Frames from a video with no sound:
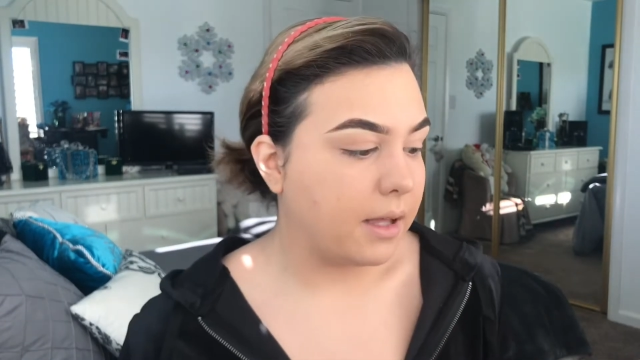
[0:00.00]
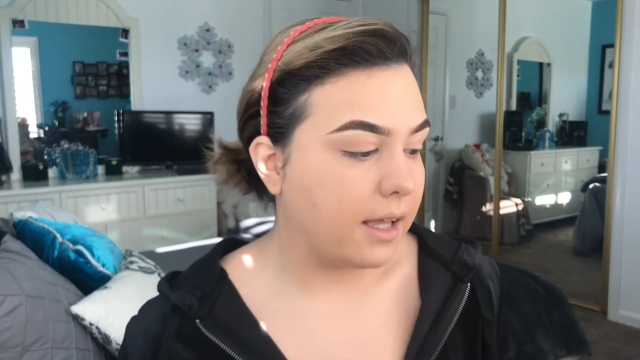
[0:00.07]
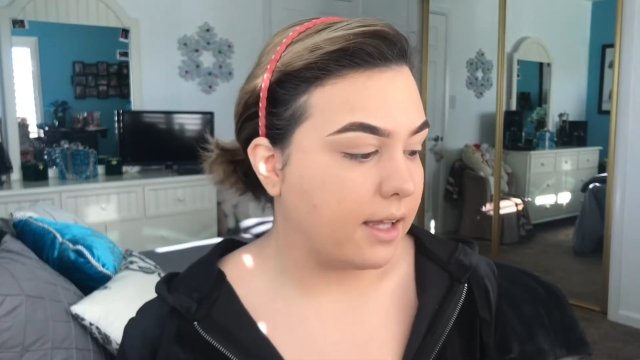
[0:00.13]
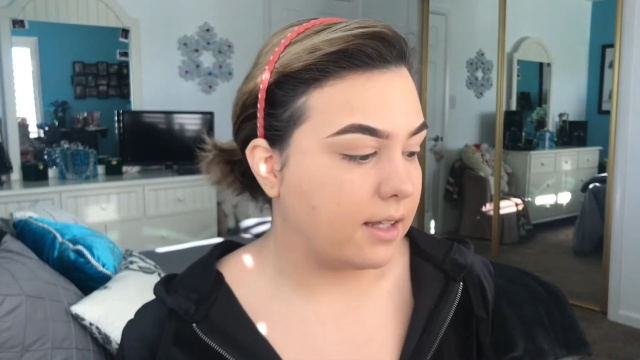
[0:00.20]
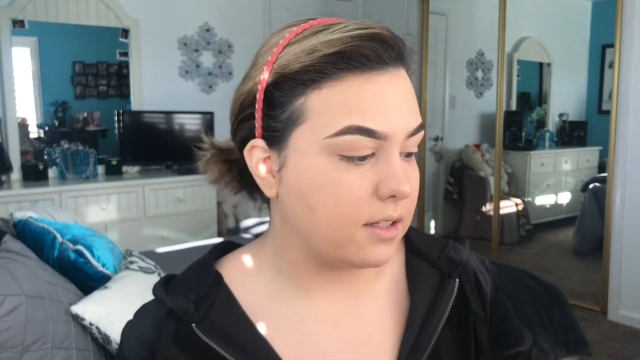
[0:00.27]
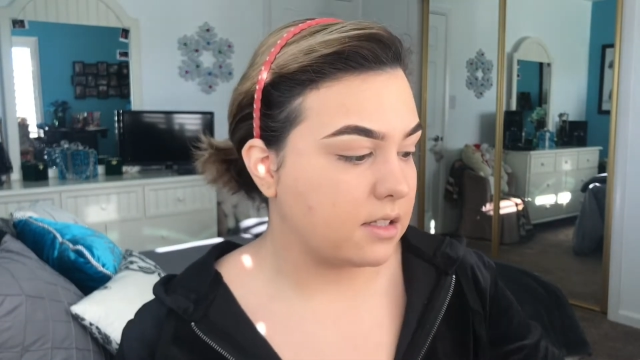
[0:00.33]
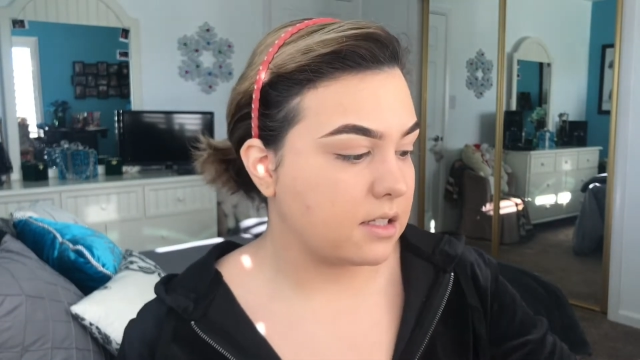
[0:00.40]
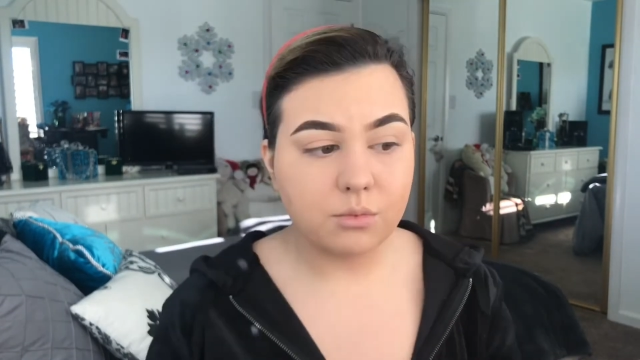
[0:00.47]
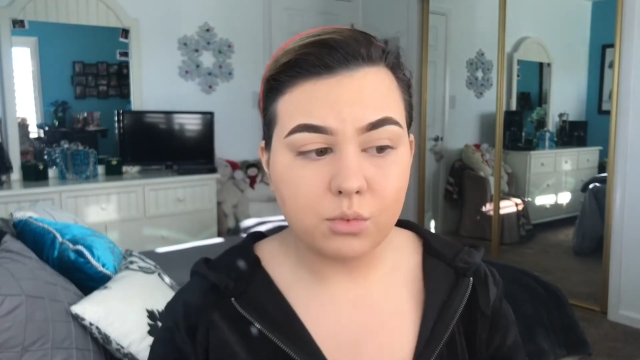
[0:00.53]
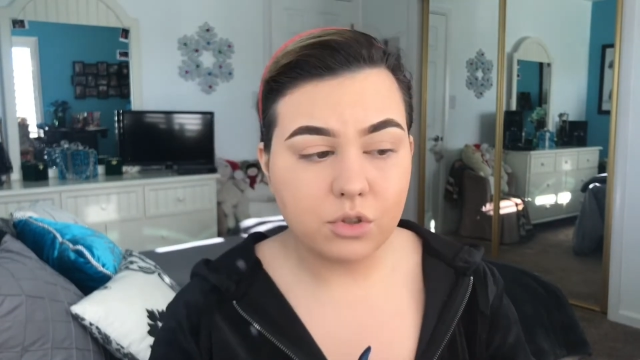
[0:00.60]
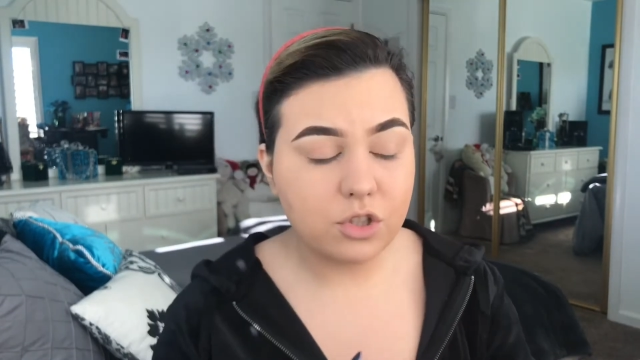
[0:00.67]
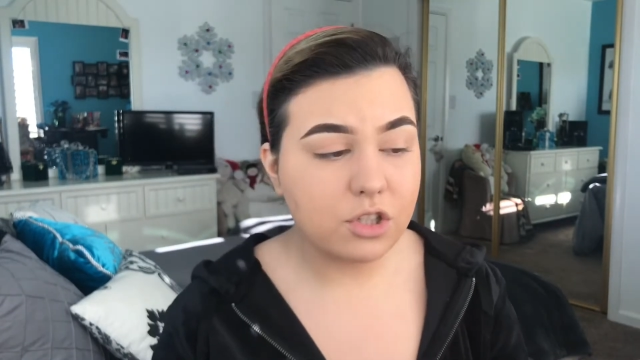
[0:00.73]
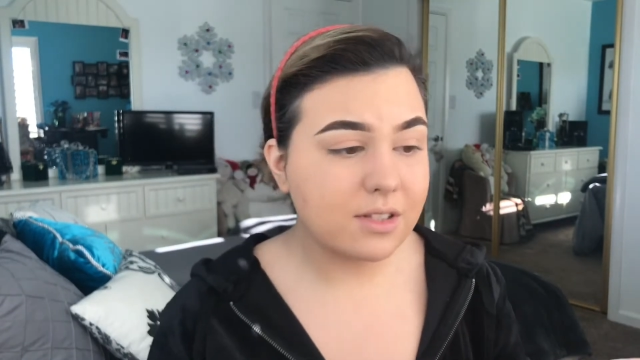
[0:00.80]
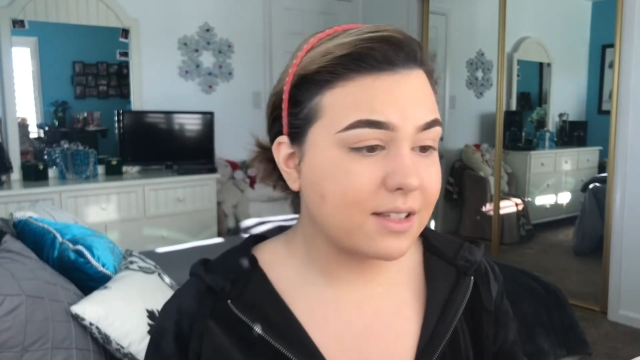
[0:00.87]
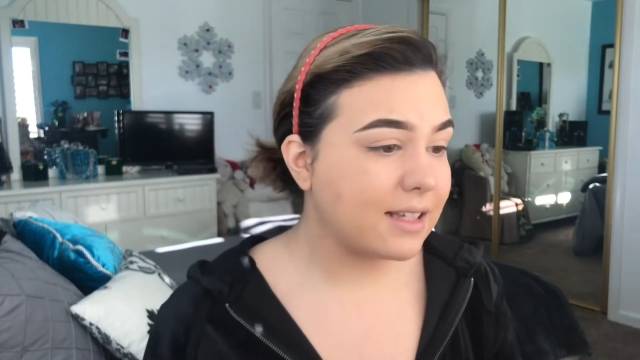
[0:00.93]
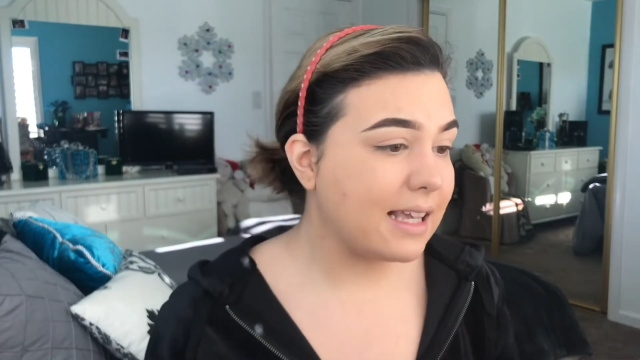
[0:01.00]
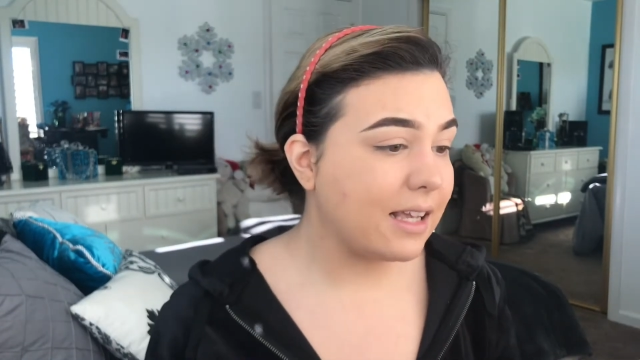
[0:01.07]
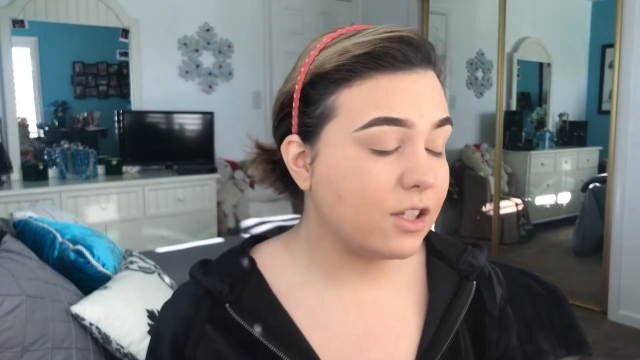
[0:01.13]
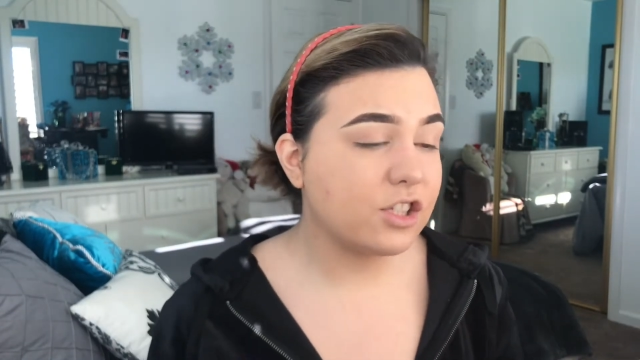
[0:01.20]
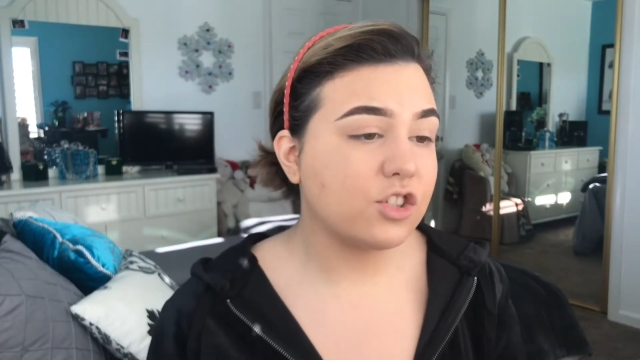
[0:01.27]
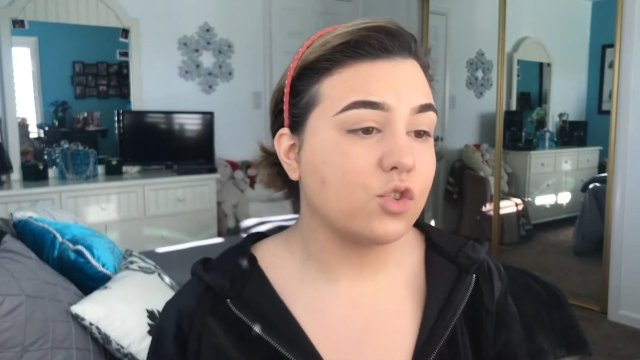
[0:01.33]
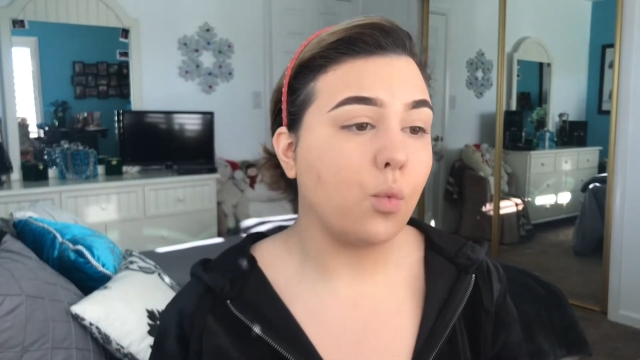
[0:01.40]
but I'll
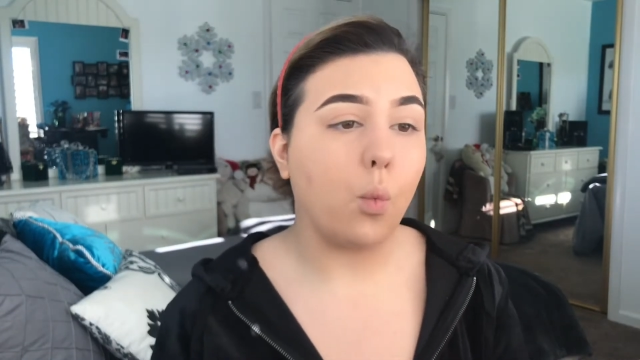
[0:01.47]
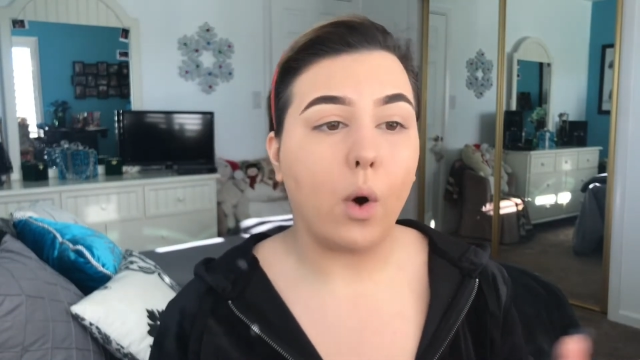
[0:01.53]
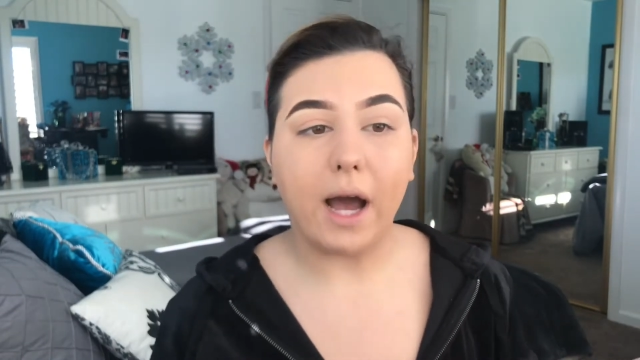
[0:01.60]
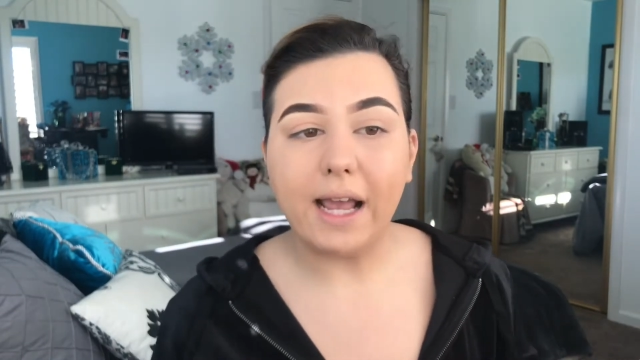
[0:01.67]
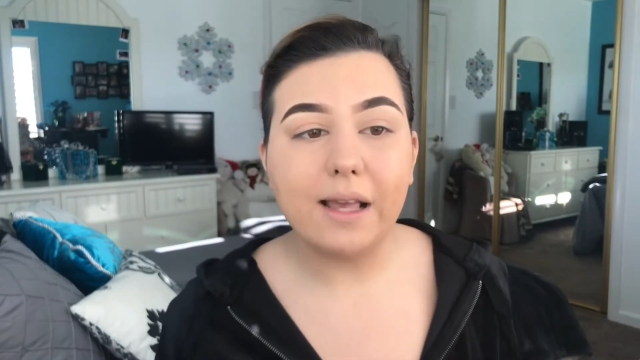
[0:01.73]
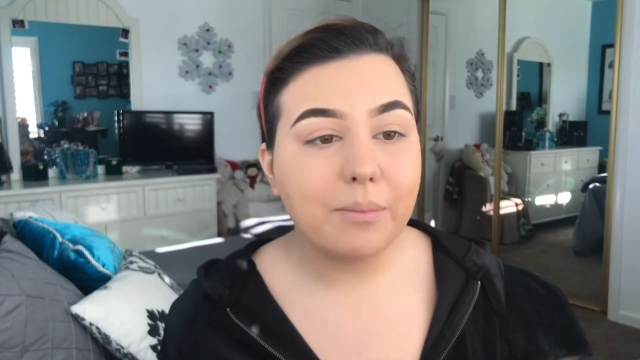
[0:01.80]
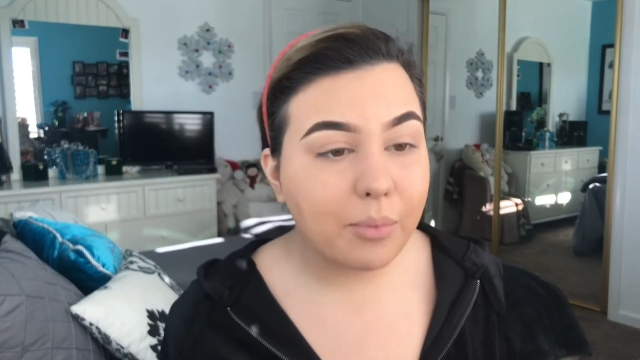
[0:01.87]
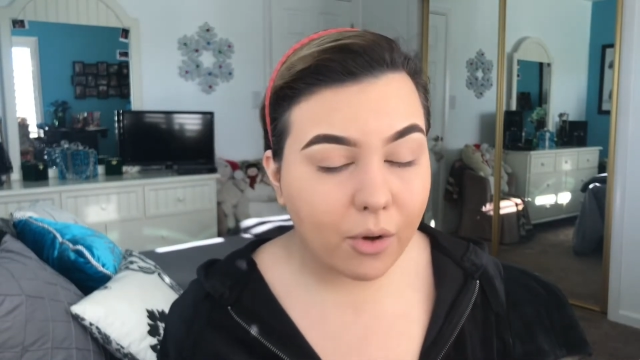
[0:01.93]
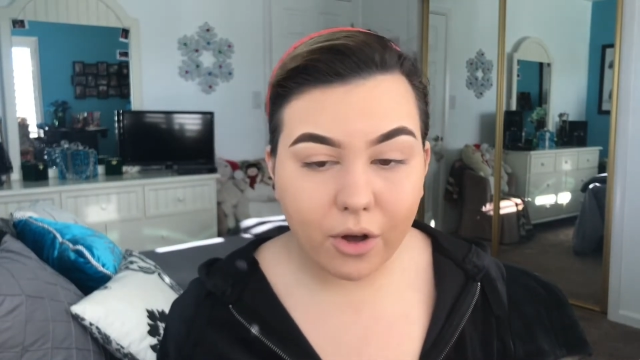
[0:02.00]
just swipe